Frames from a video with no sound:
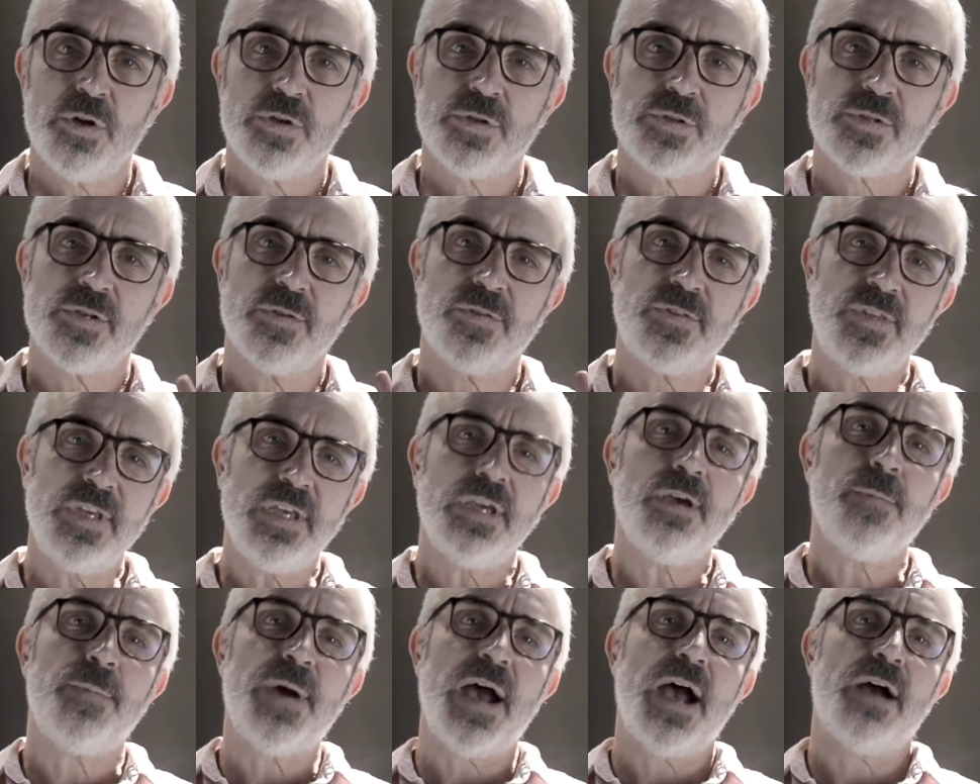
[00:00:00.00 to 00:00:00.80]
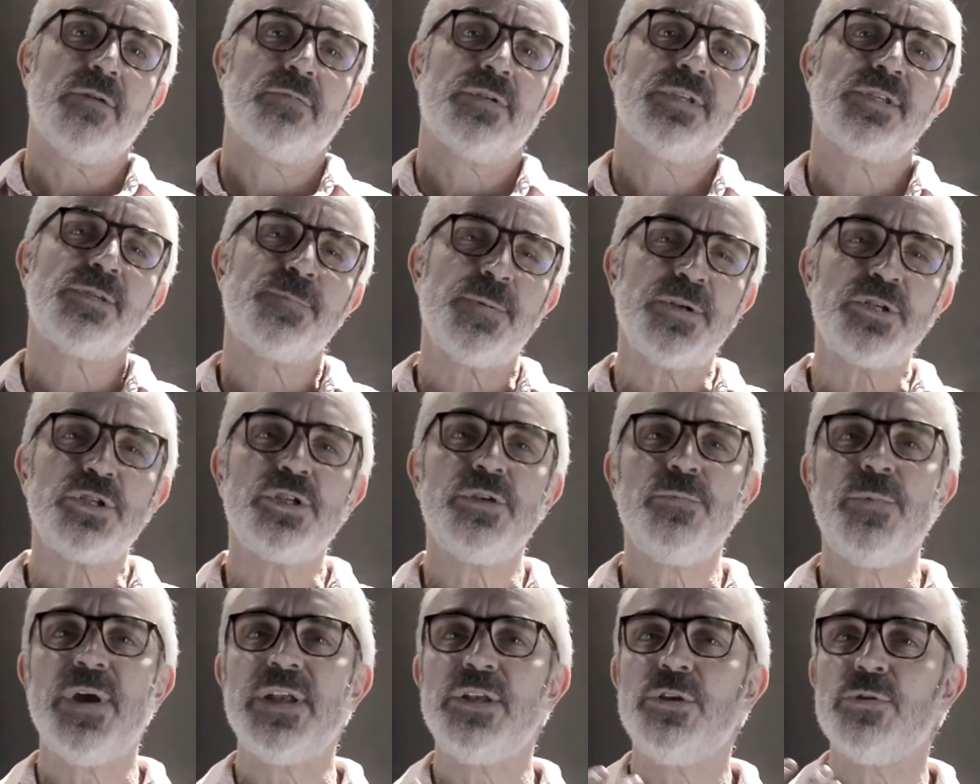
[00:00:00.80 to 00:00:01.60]
So think about,
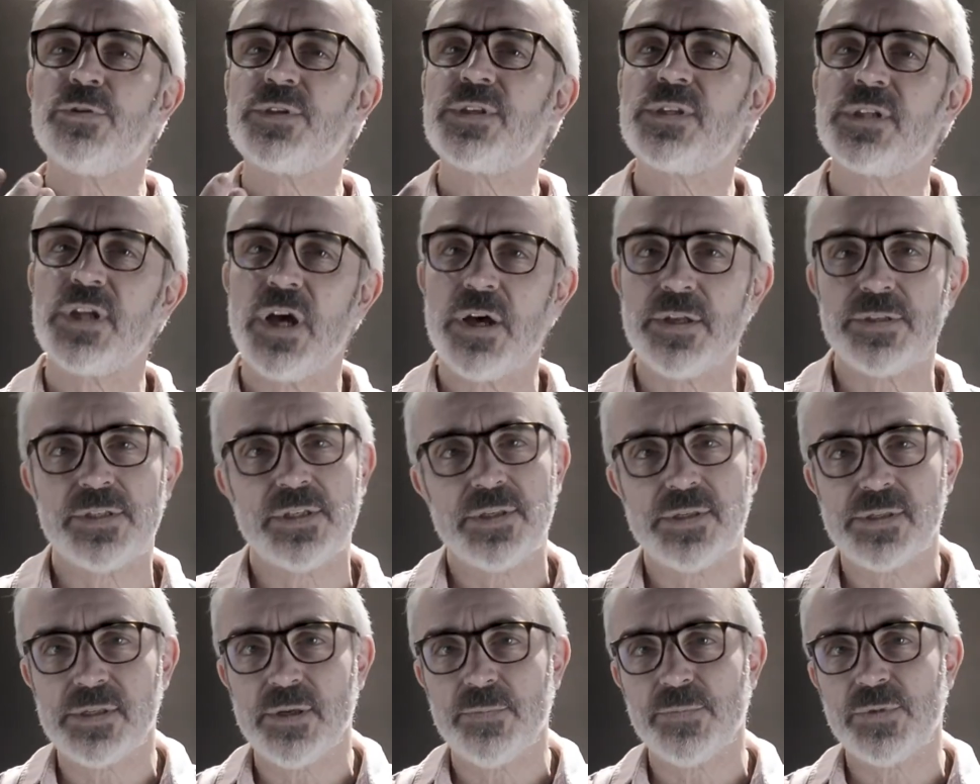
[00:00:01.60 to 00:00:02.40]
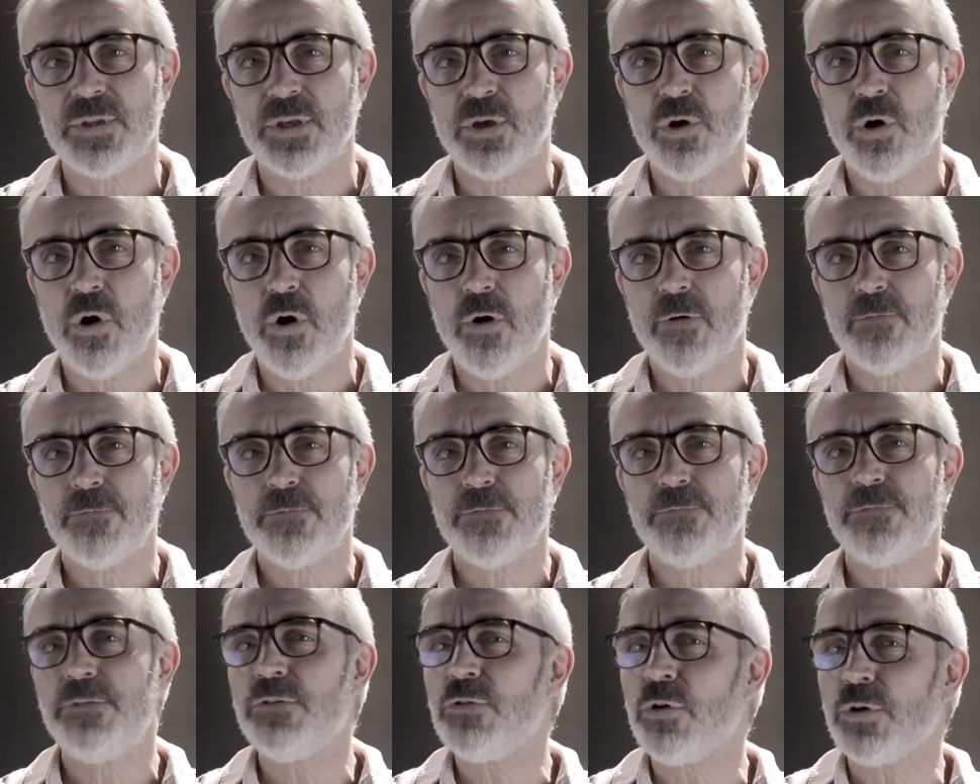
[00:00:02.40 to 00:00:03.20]
especially when you're starting something off,
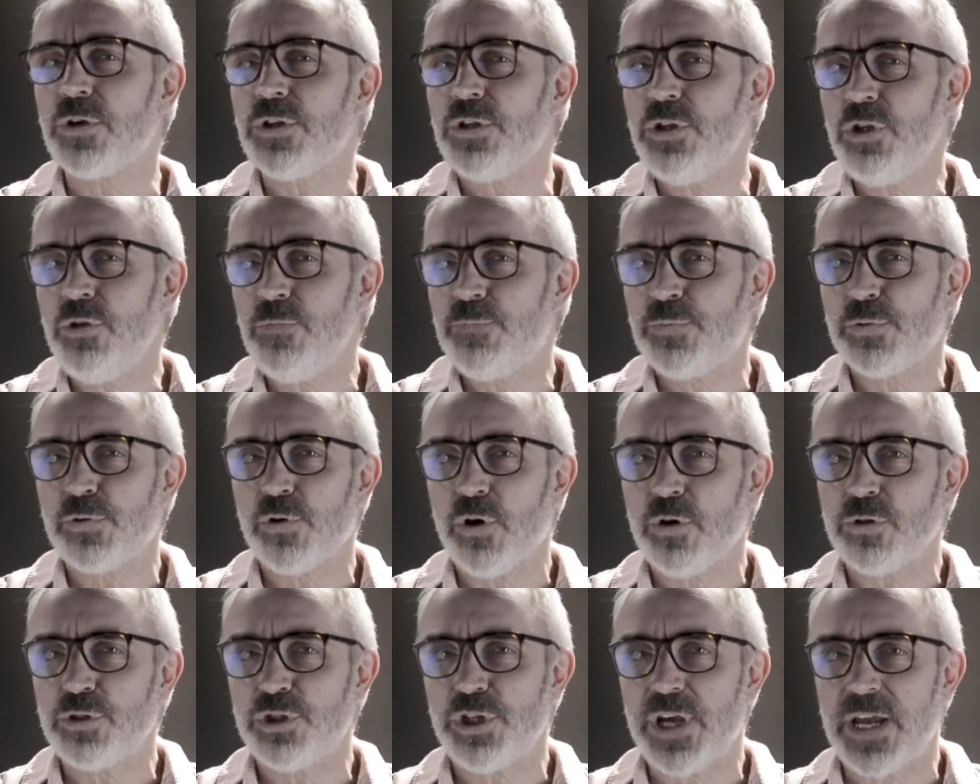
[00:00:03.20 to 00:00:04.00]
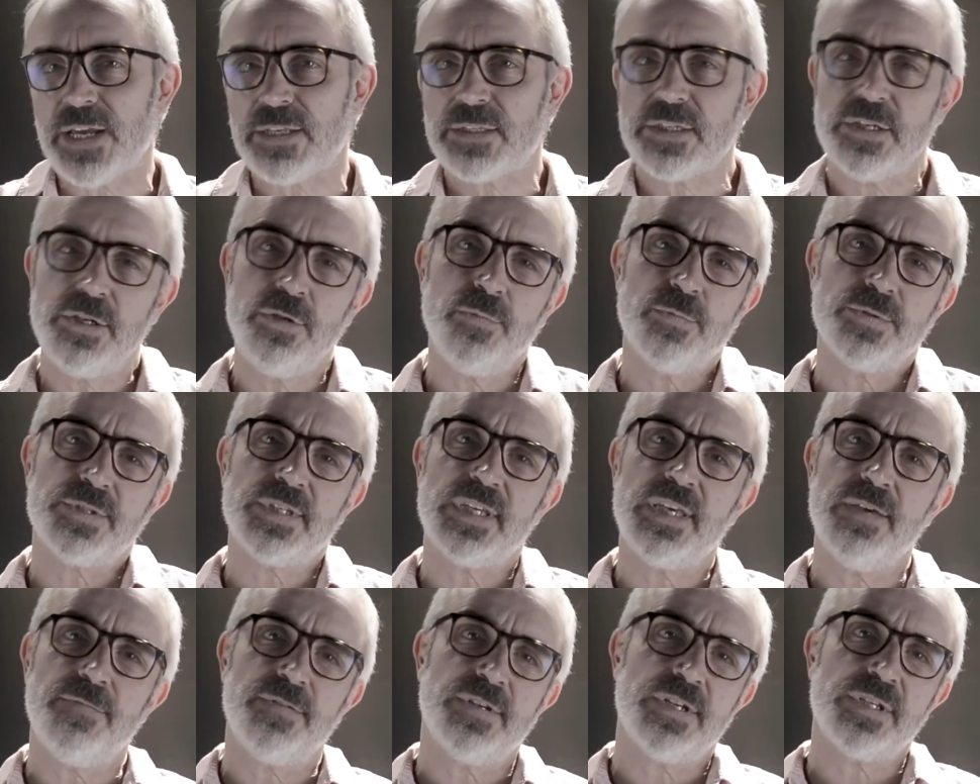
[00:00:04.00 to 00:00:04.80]
if you've got a new project and you want to
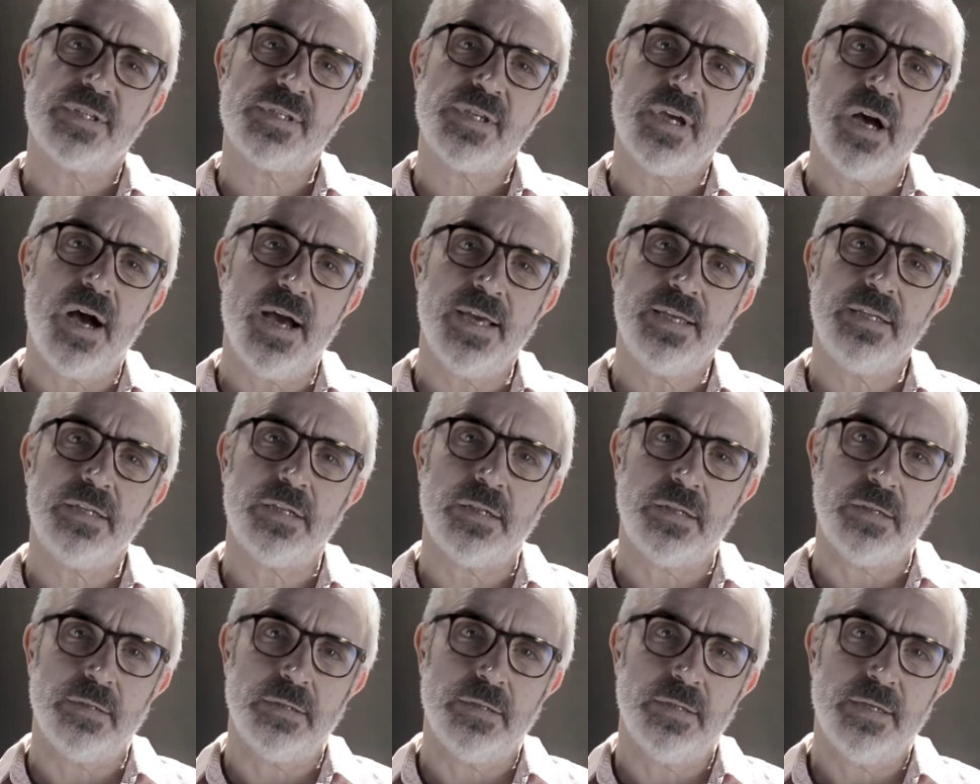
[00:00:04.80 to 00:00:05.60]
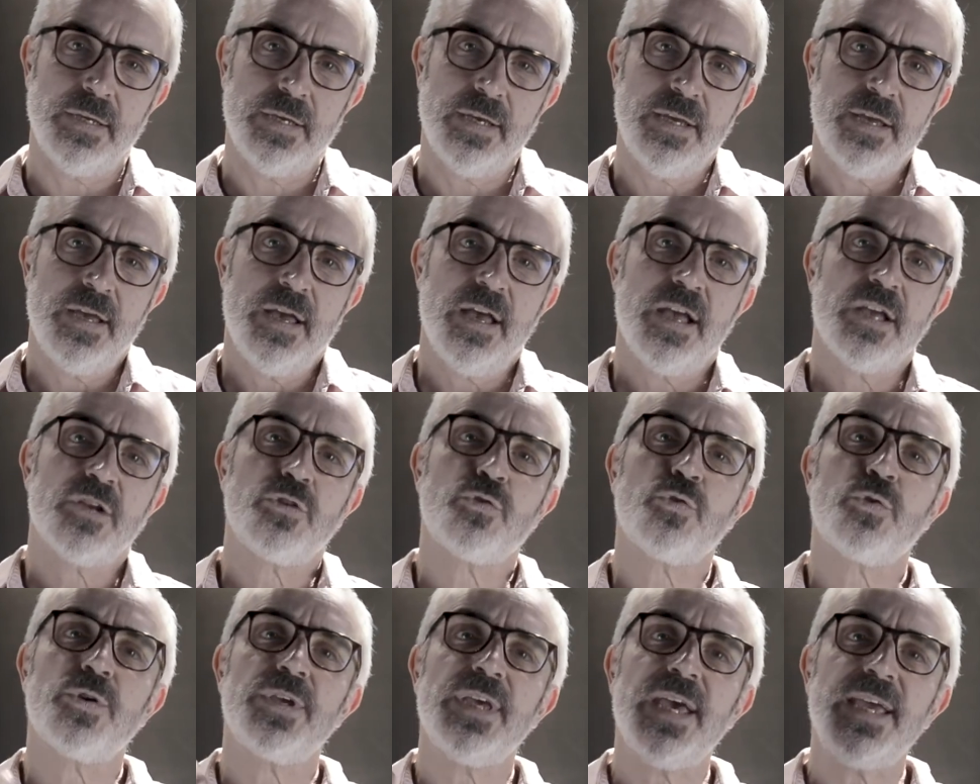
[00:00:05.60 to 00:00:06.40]
give it a title,
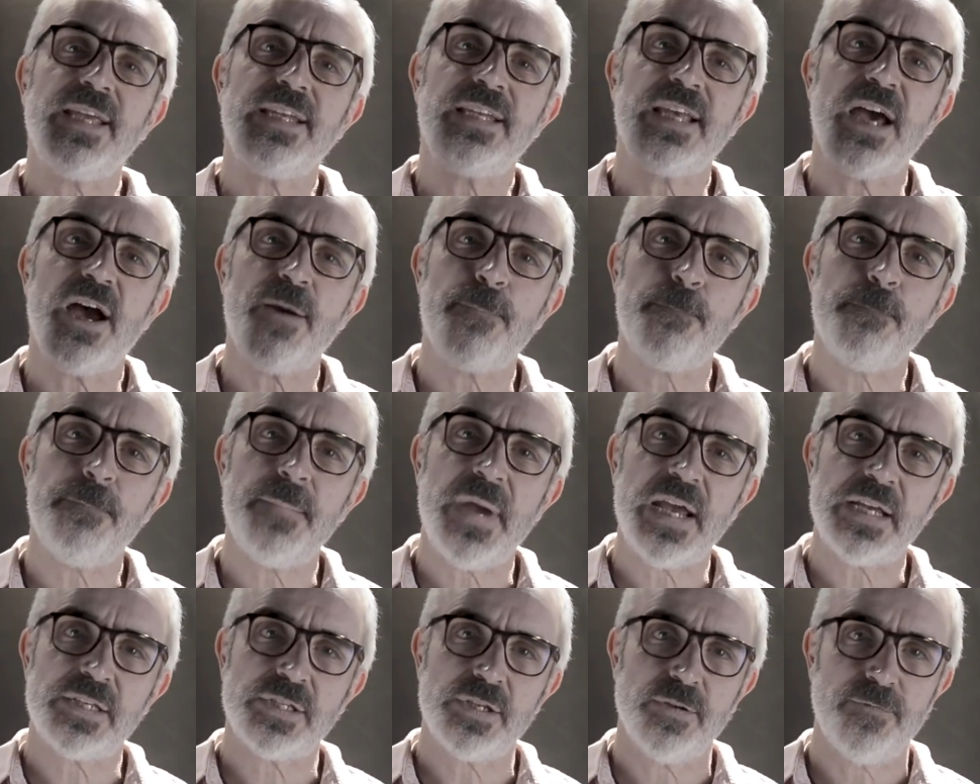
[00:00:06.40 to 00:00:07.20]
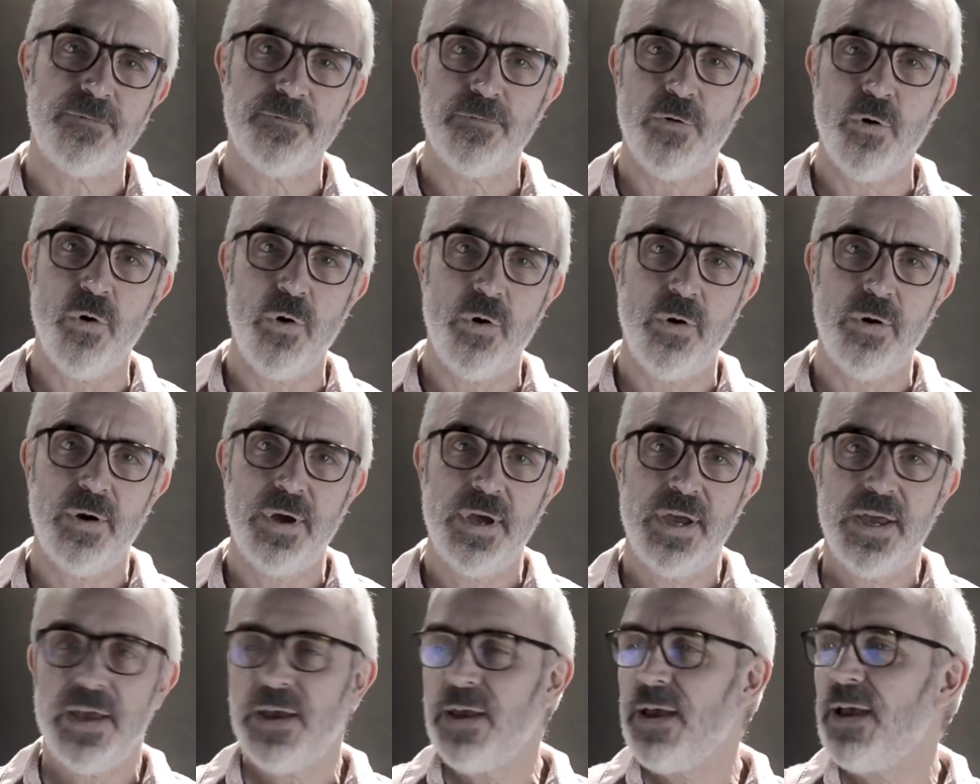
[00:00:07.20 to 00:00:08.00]
create a metaphor.
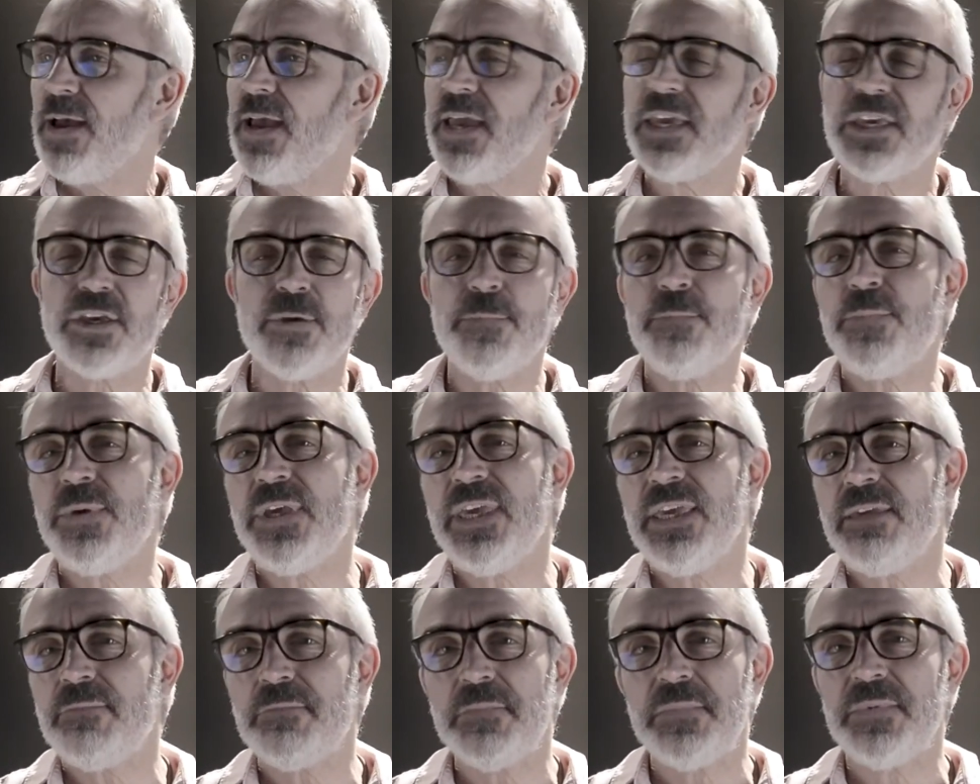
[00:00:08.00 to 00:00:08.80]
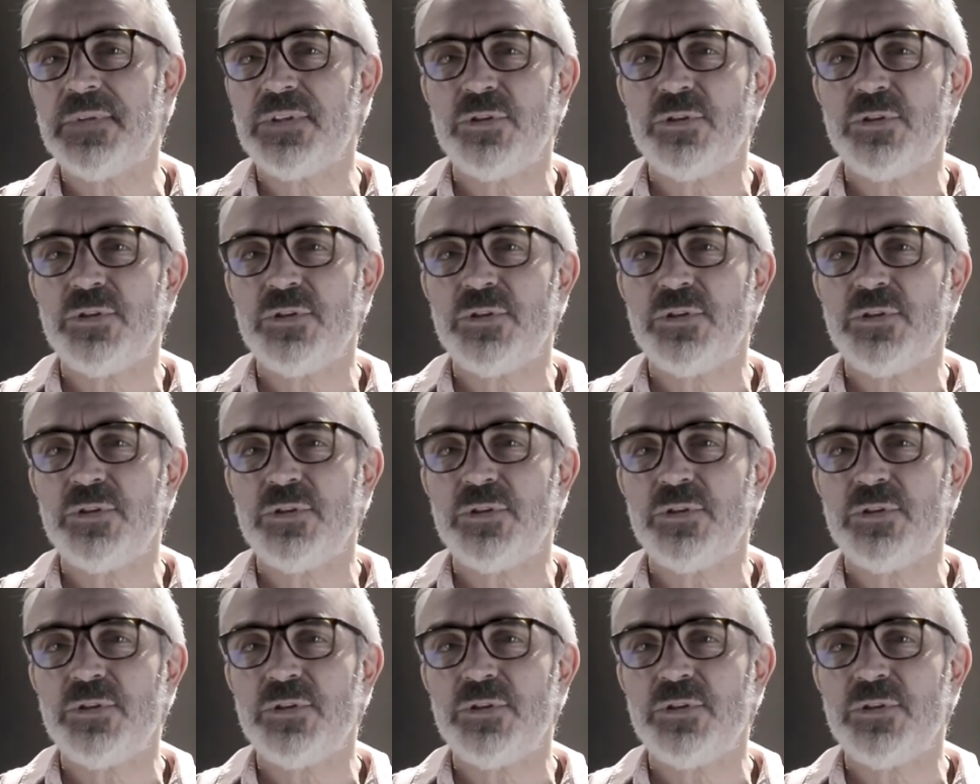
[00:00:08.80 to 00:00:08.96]
It can be